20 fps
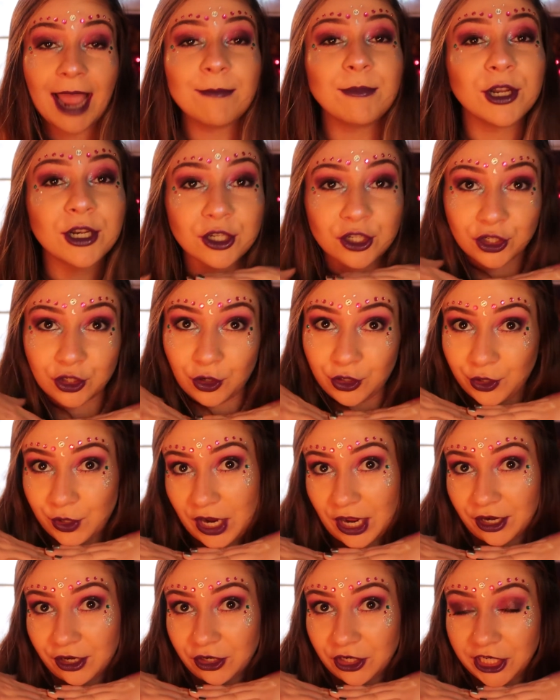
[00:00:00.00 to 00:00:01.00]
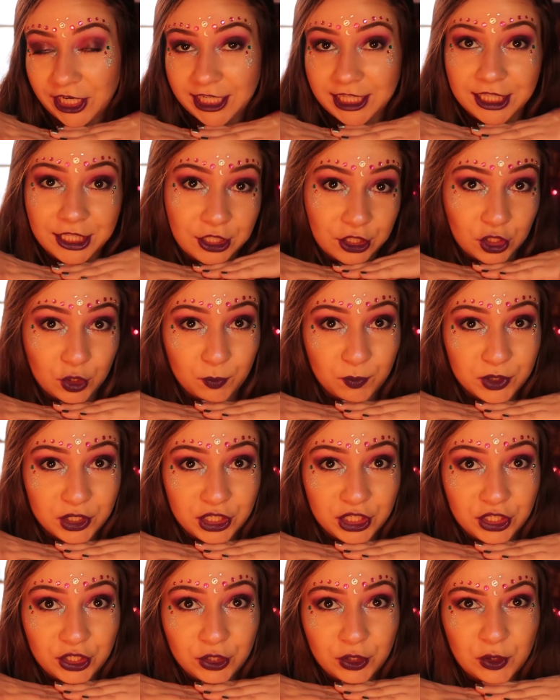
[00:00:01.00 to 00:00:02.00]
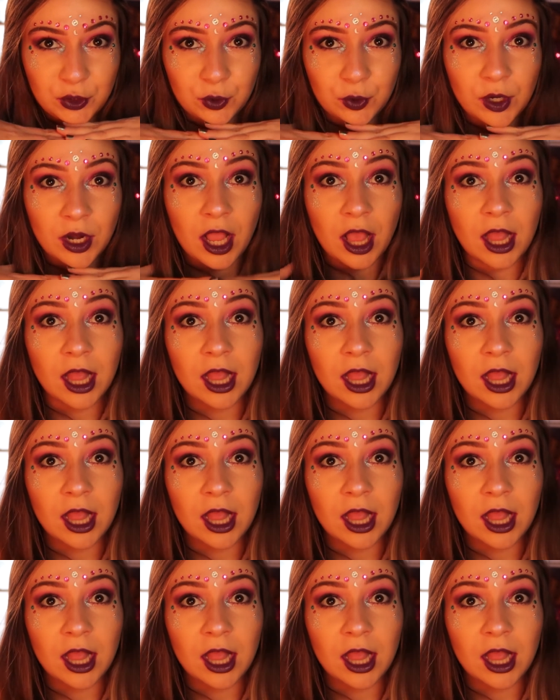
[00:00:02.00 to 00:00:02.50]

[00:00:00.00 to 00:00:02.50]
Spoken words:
I'm going to show you how to create this super cute